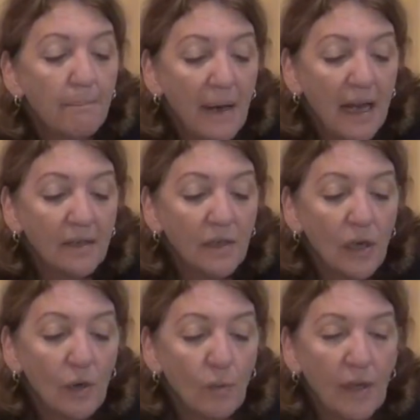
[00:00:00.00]
but
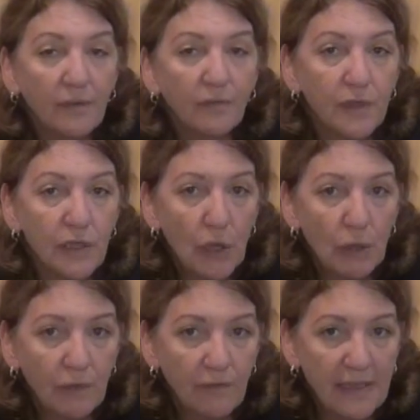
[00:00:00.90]
with
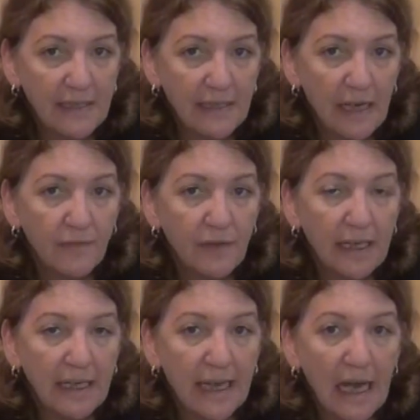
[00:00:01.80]
photography stuff,
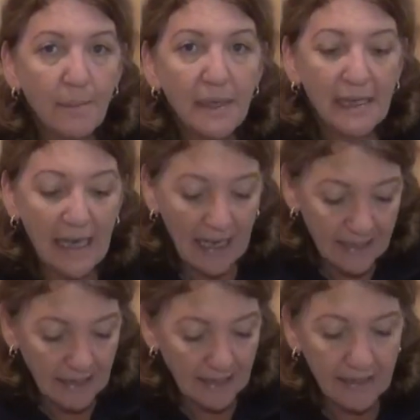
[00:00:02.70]
the gum
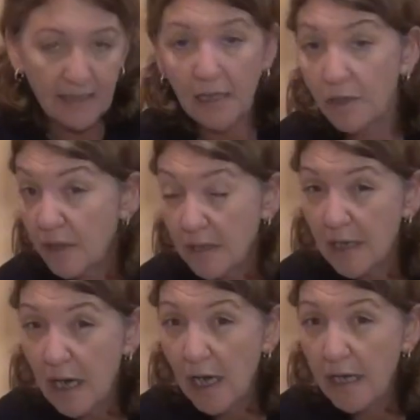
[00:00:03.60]
can get stuck to the
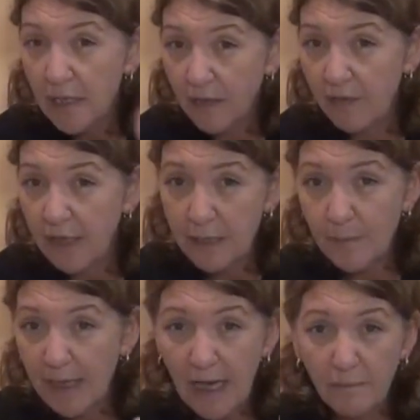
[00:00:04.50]
slide if things
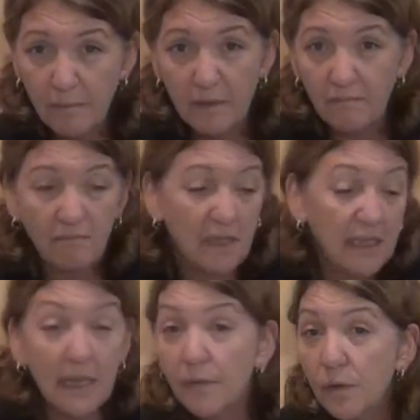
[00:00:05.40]
become
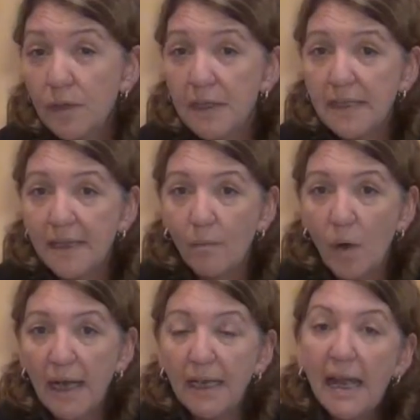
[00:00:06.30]
disheveled in some
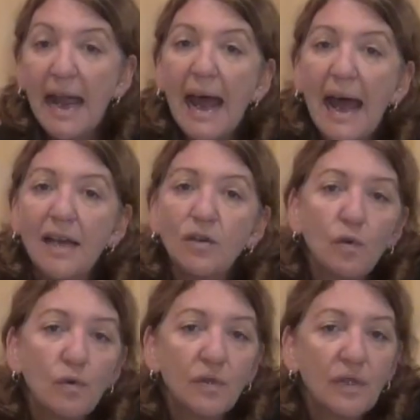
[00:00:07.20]
way, and
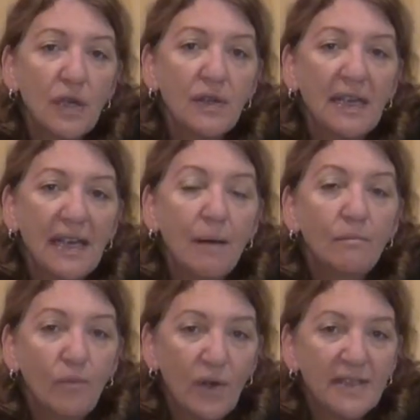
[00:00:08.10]
also the
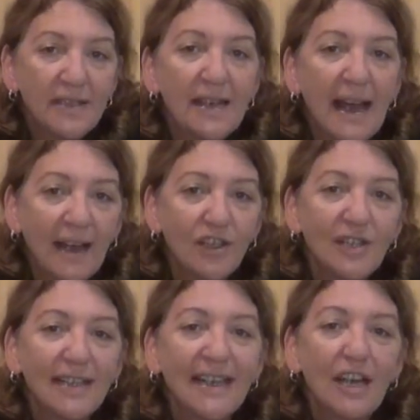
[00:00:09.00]
gum resin
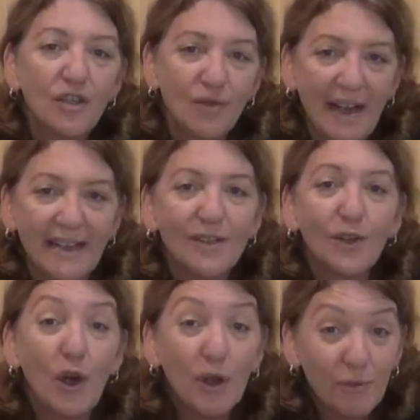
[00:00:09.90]
actually attracts
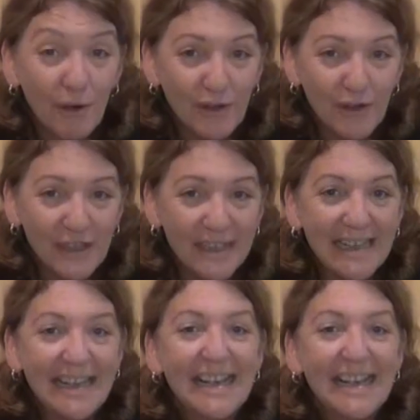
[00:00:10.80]
cockroaches.